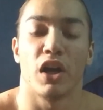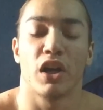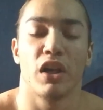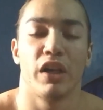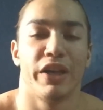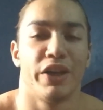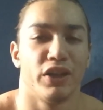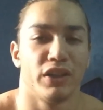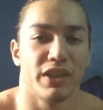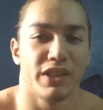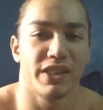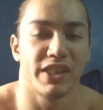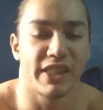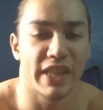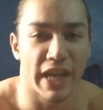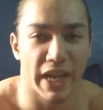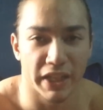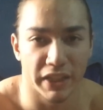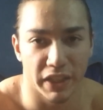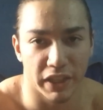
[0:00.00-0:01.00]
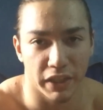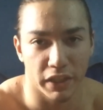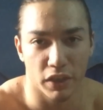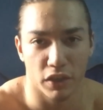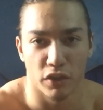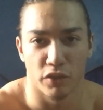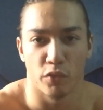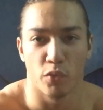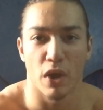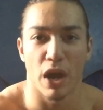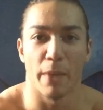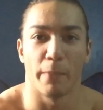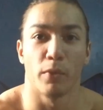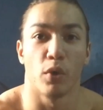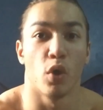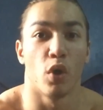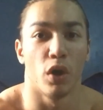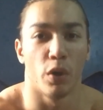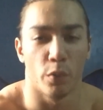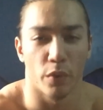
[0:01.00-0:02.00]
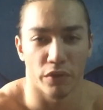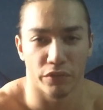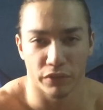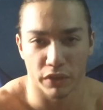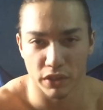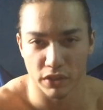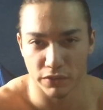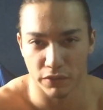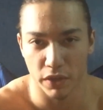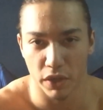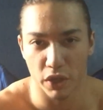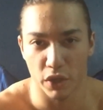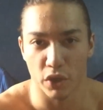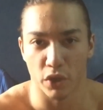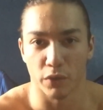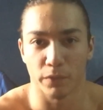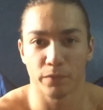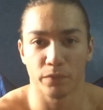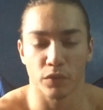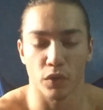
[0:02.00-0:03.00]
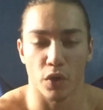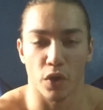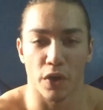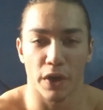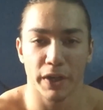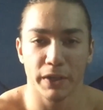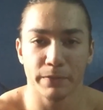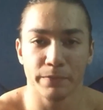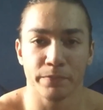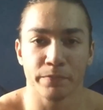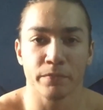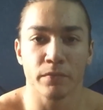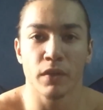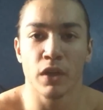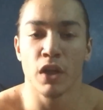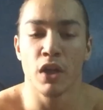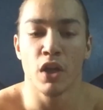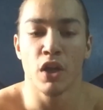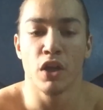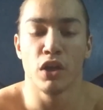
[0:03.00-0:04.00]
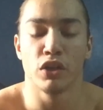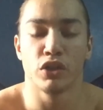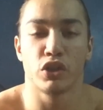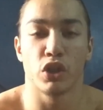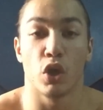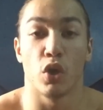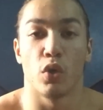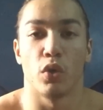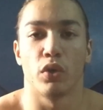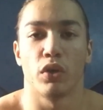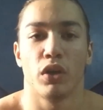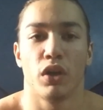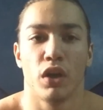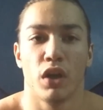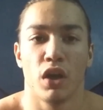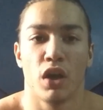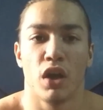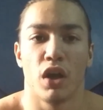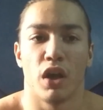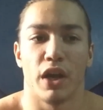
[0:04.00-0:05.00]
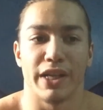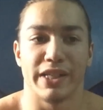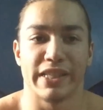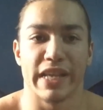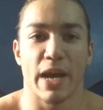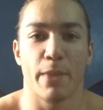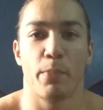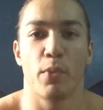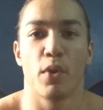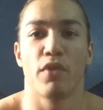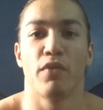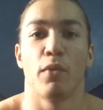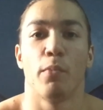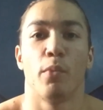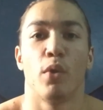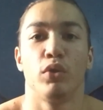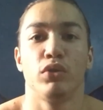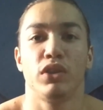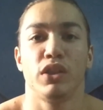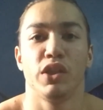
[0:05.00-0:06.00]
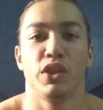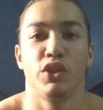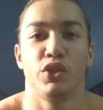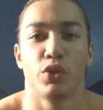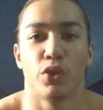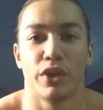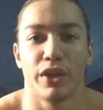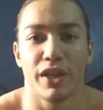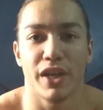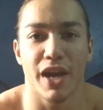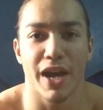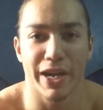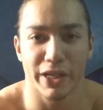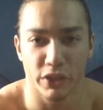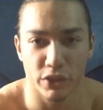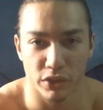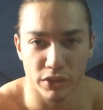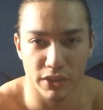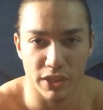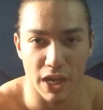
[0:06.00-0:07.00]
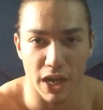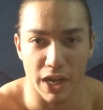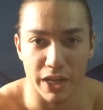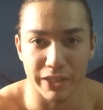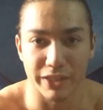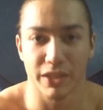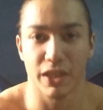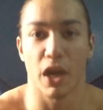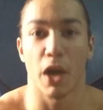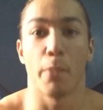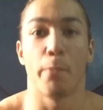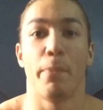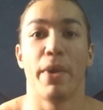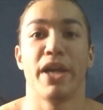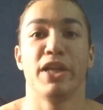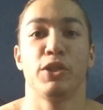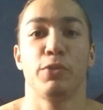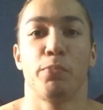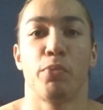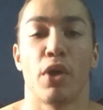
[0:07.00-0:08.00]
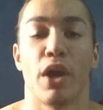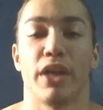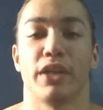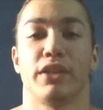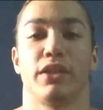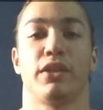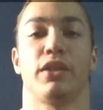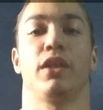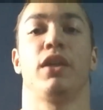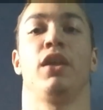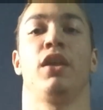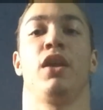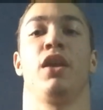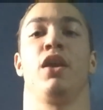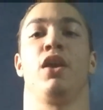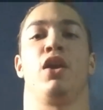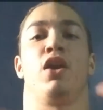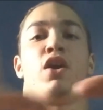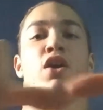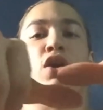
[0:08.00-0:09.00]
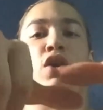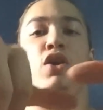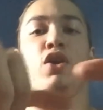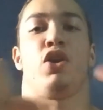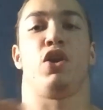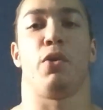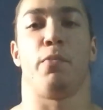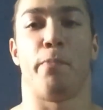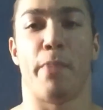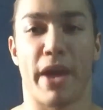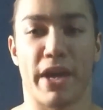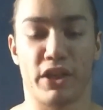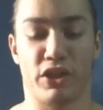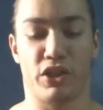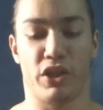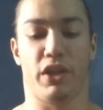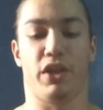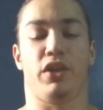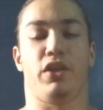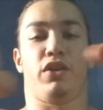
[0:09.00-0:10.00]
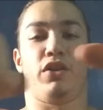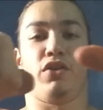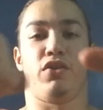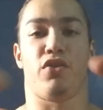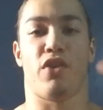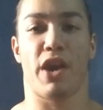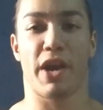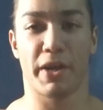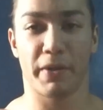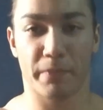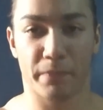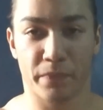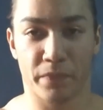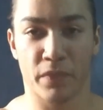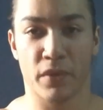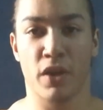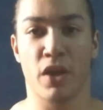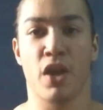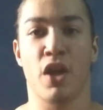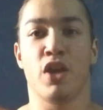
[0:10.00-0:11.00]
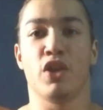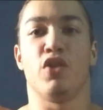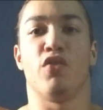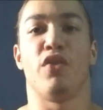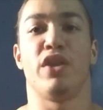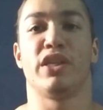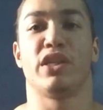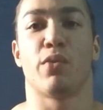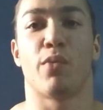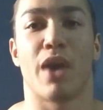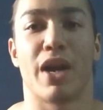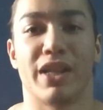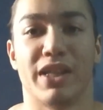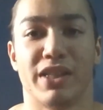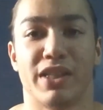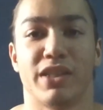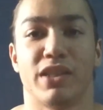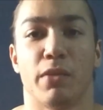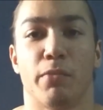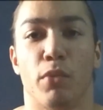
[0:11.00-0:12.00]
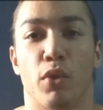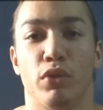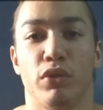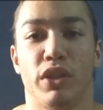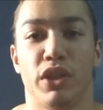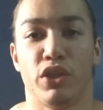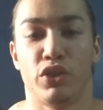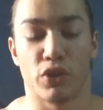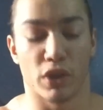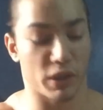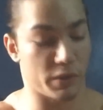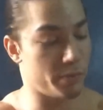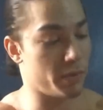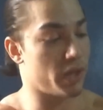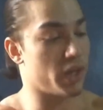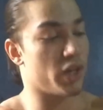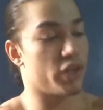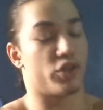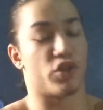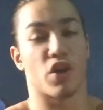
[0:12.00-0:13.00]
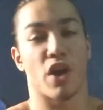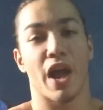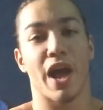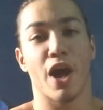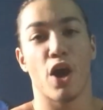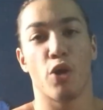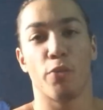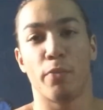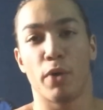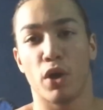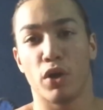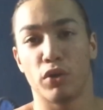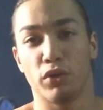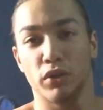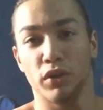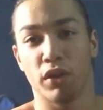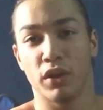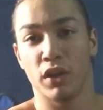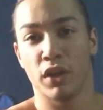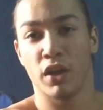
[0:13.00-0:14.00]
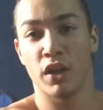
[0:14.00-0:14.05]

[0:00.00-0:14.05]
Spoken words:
clear understanding of where I'm going with this video. Alright, so example of a multi-joint exercise, a bench press. You're benching, right? The reason why this is a multi-joint is because your elbow